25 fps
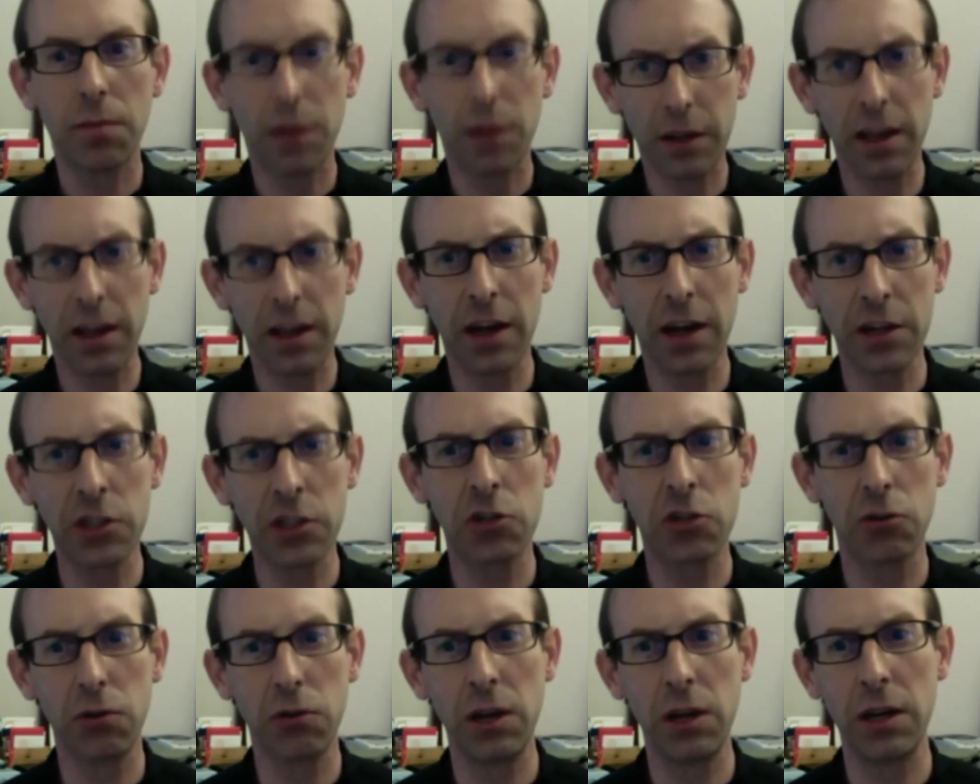get us to
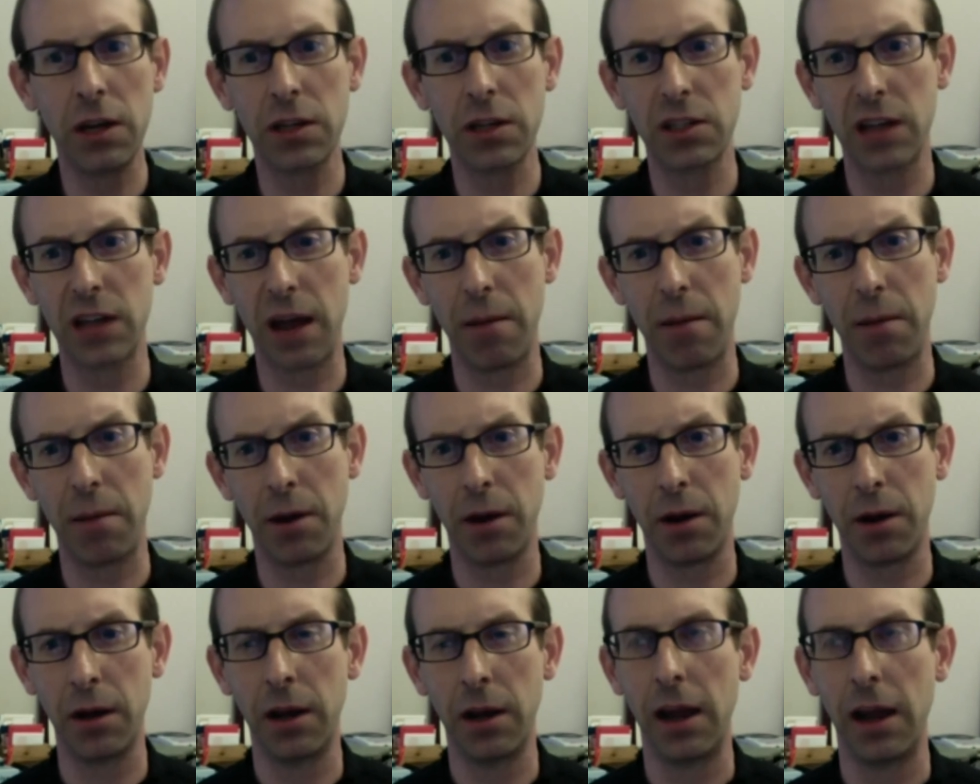
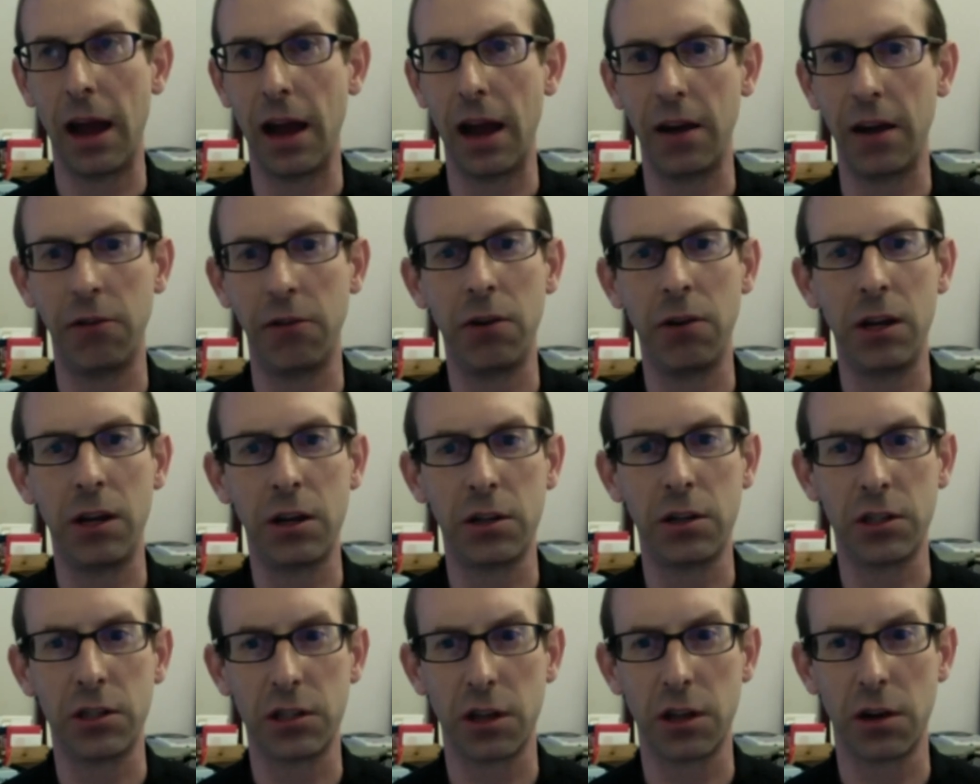re-examine and
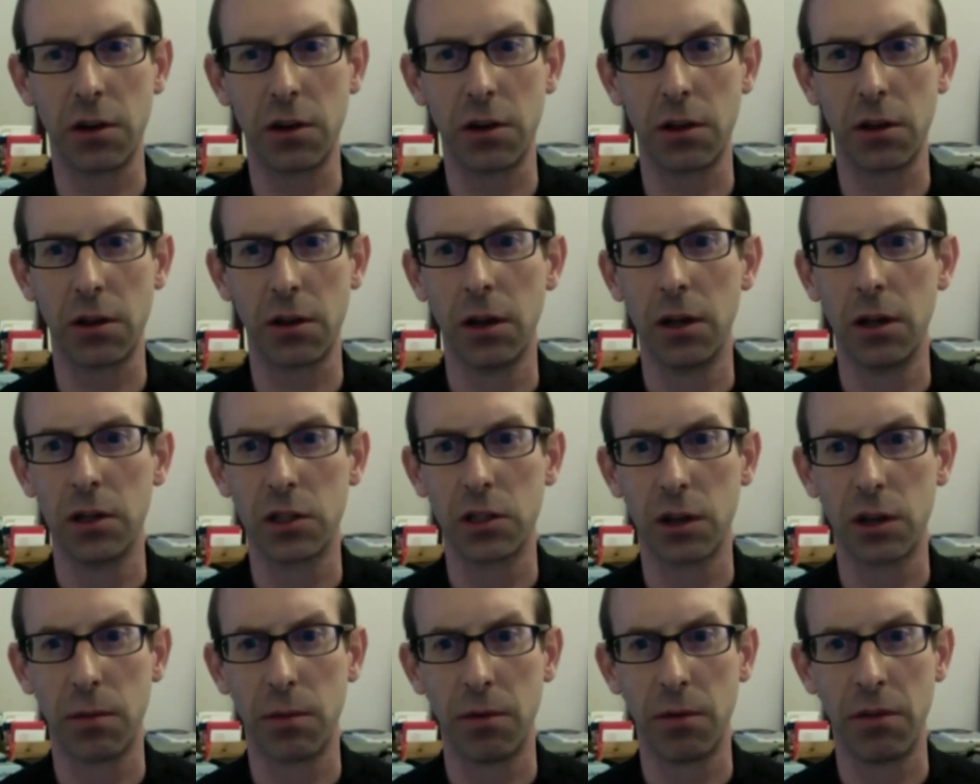reconsider
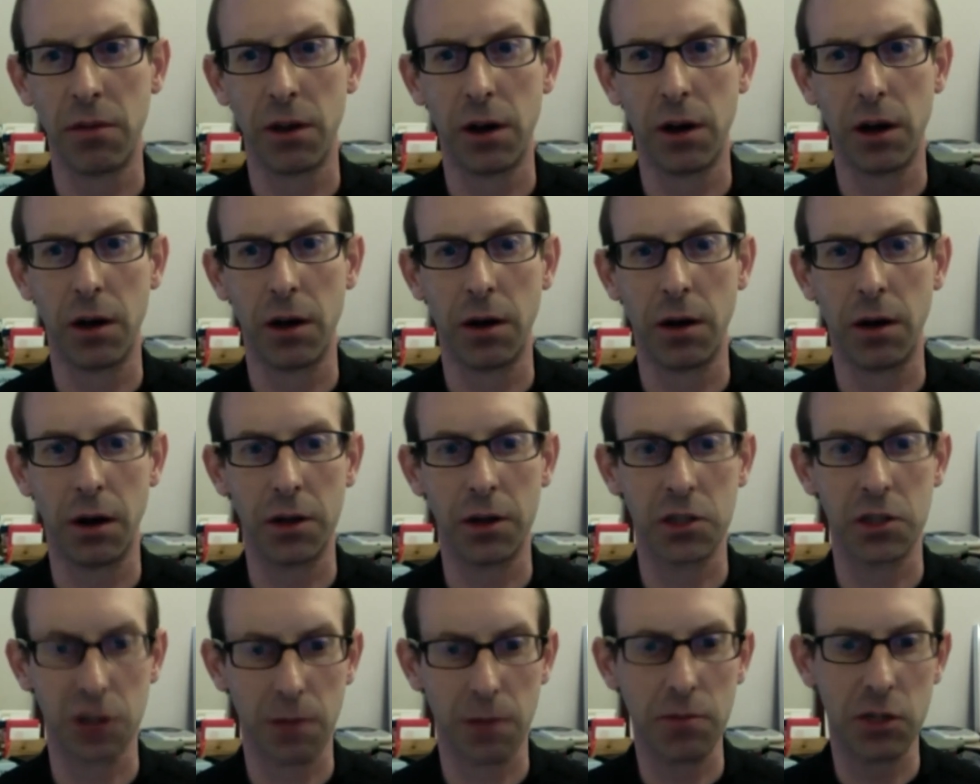some of the
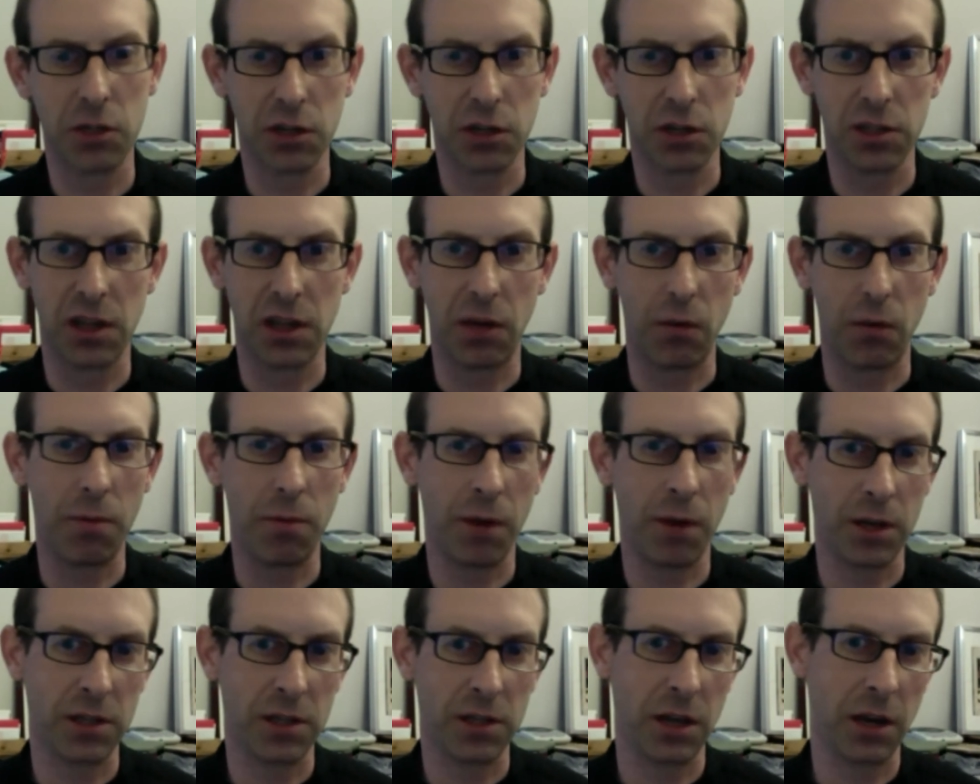assumptions that we
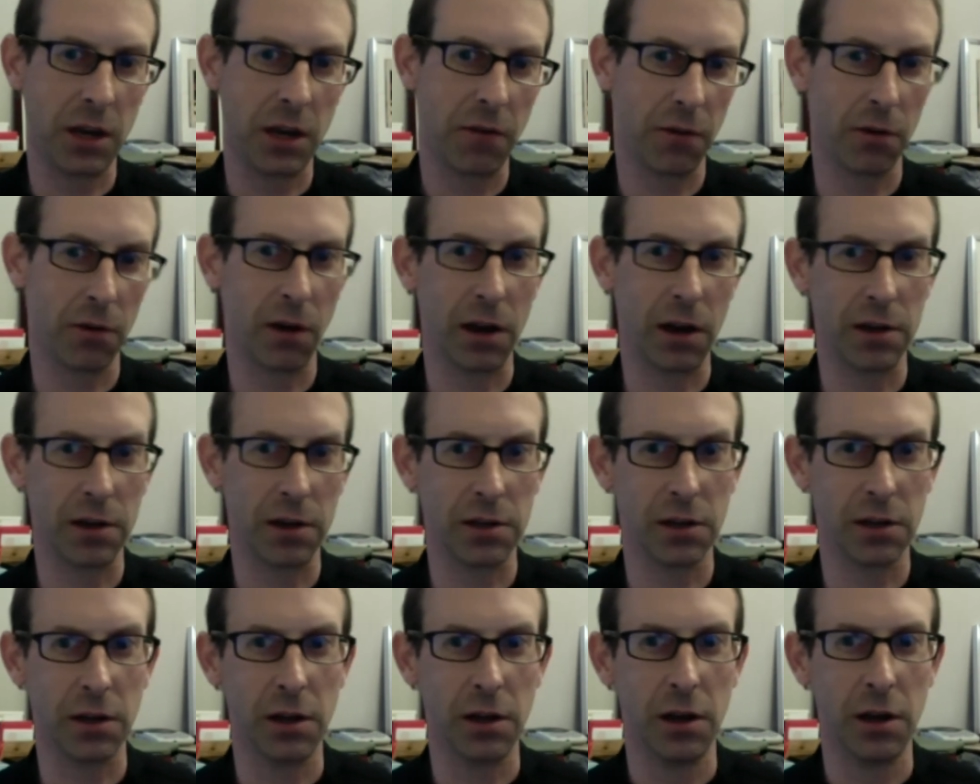might take for
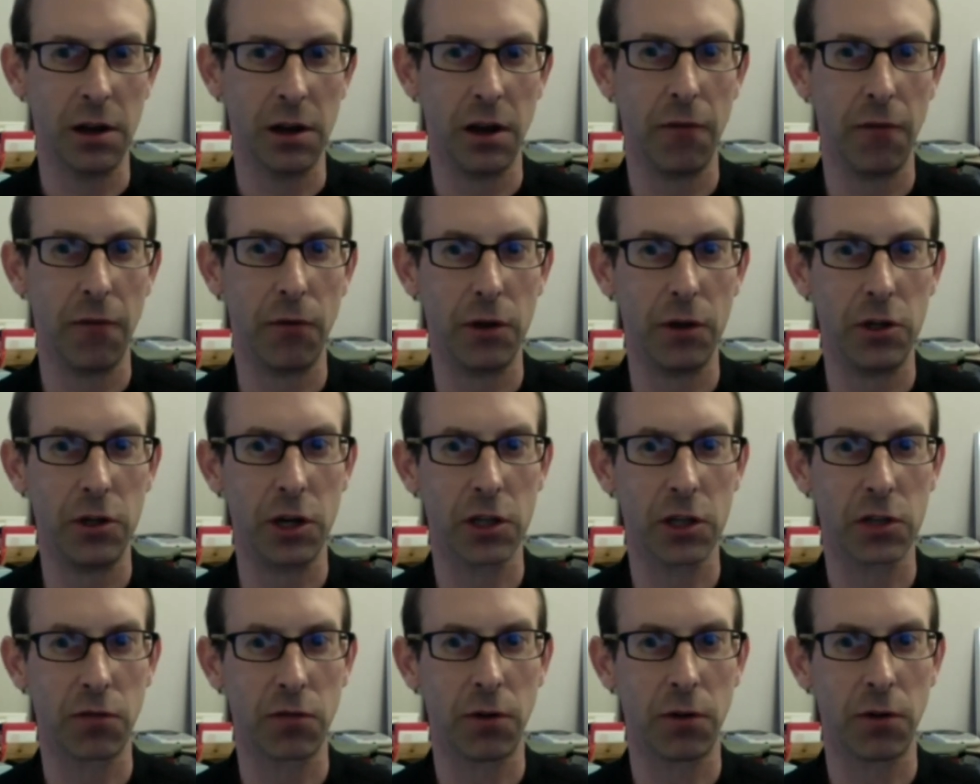granted if we
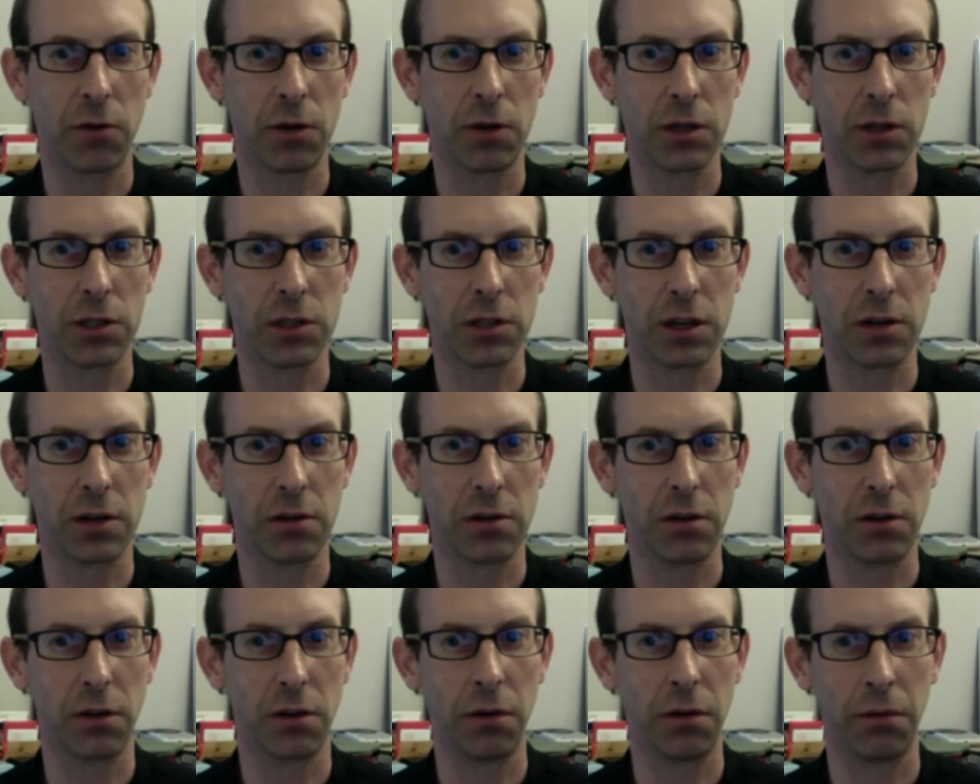just focused and
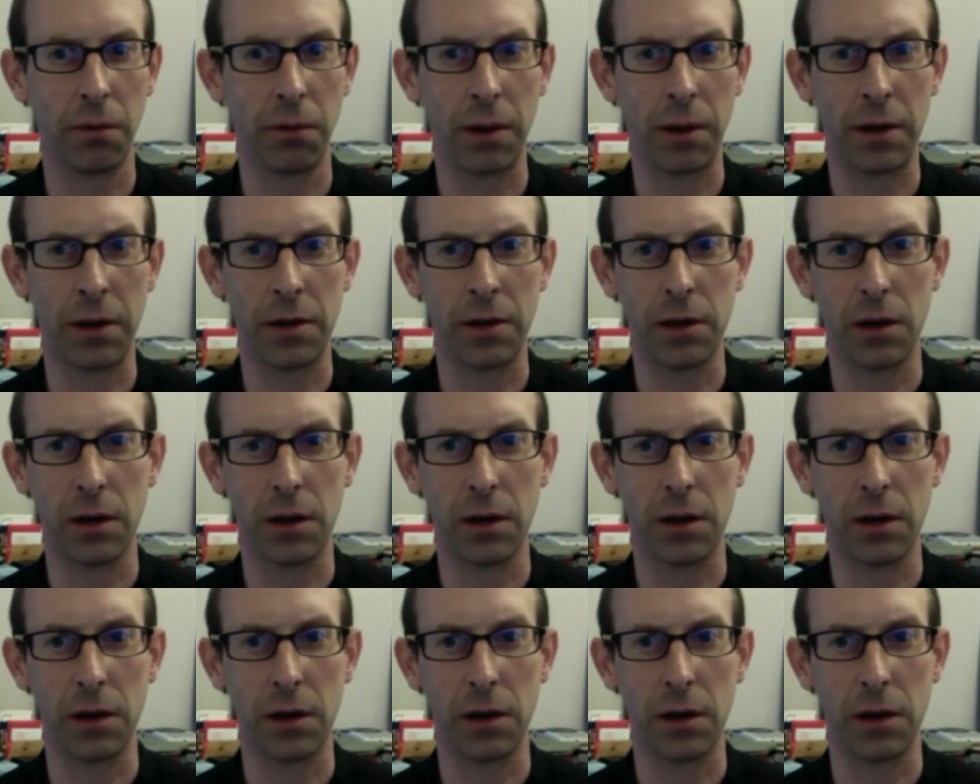remained